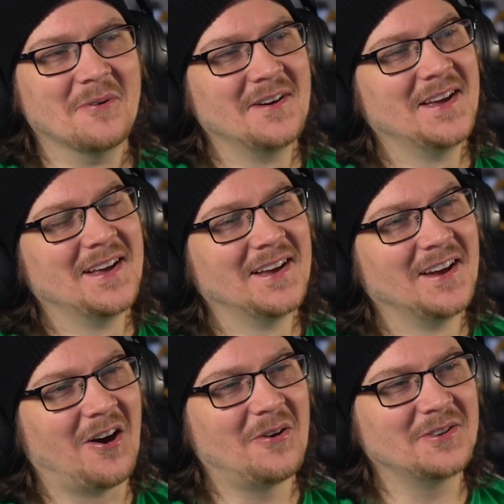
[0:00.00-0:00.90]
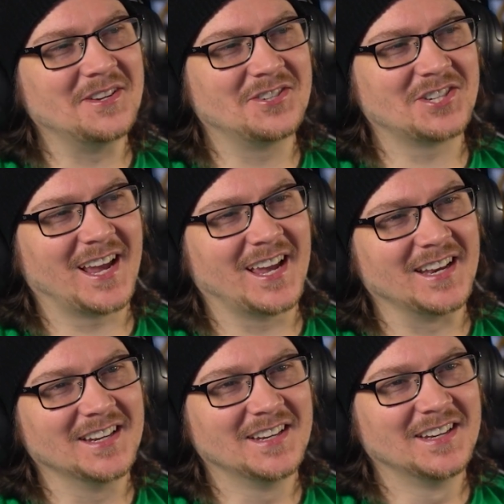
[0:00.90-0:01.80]
Thing up. Holy so
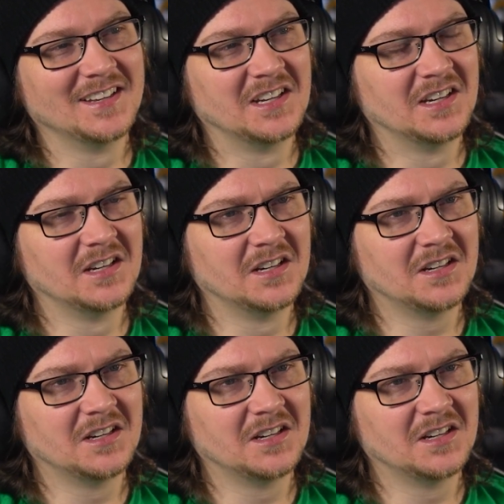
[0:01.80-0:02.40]
shit! Kind of rebooting, and